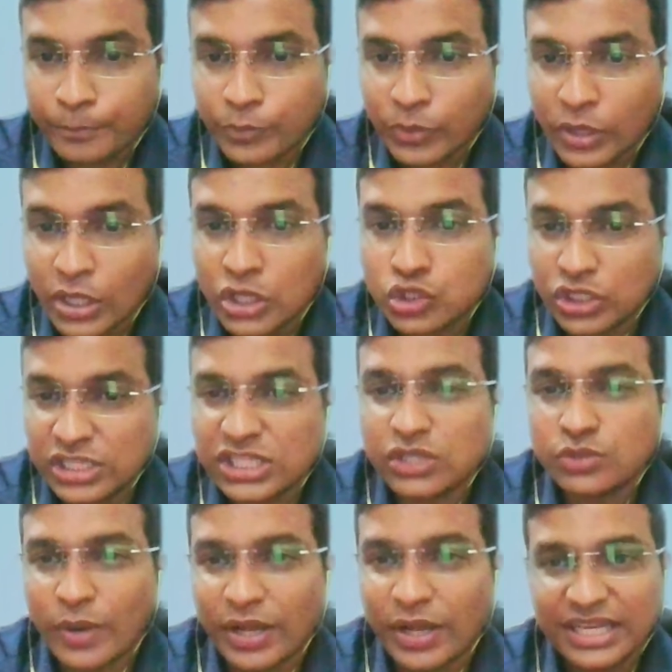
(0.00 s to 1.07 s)
So this is
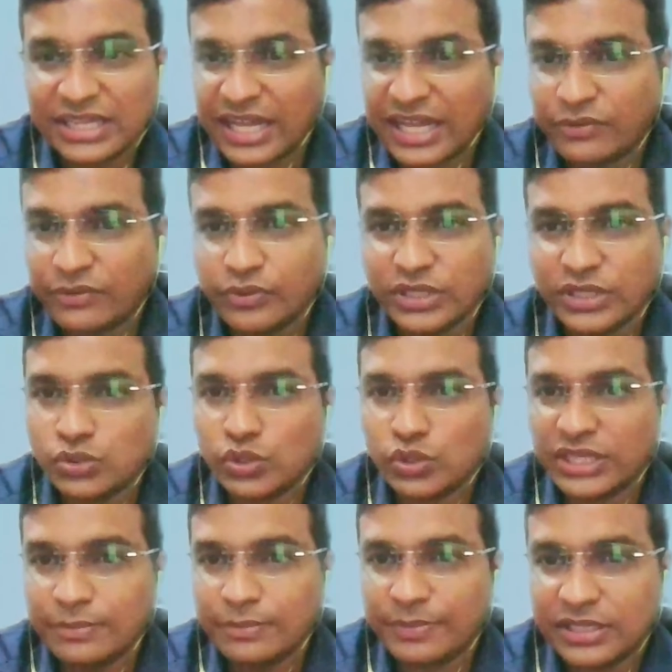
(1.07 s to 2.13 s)
one thing that we need to
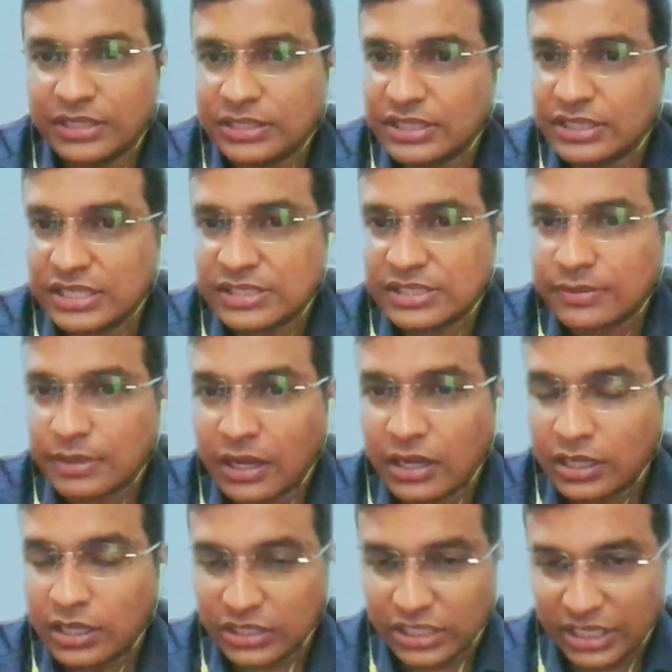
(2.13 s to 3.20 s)
keep in this,
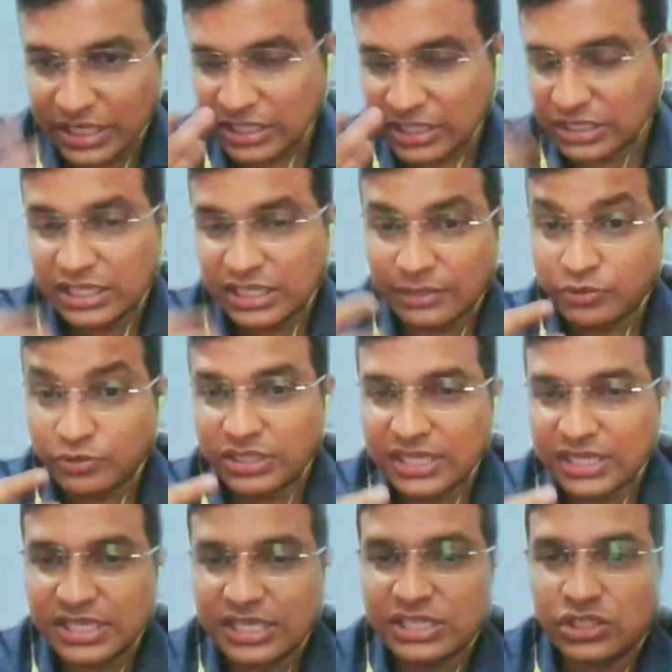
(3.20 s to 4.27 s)
keep
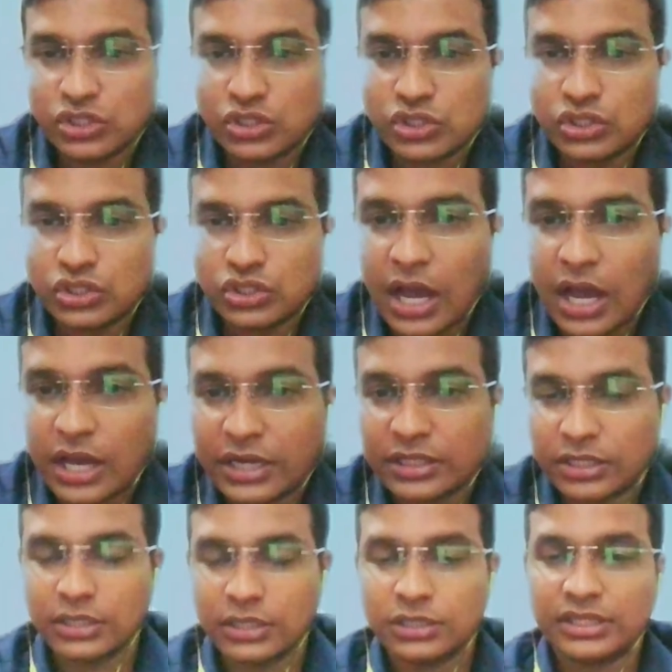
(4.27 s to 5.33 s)
this in
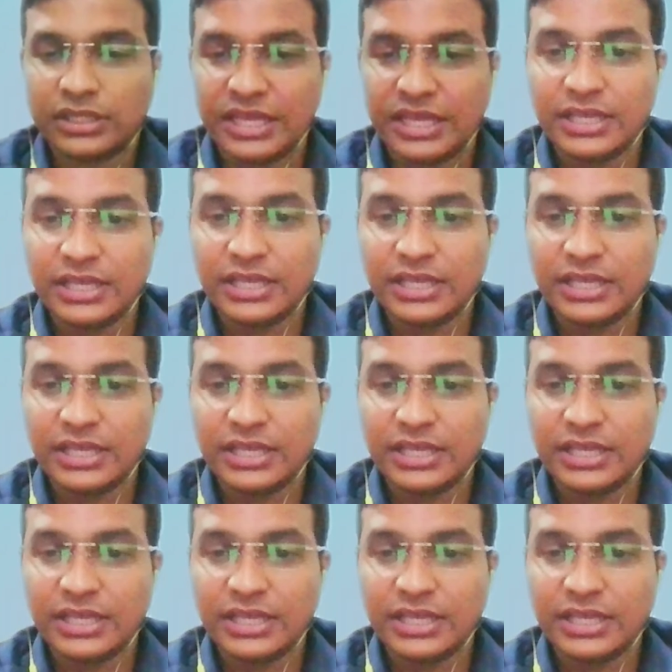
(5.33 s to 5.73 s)
our thing.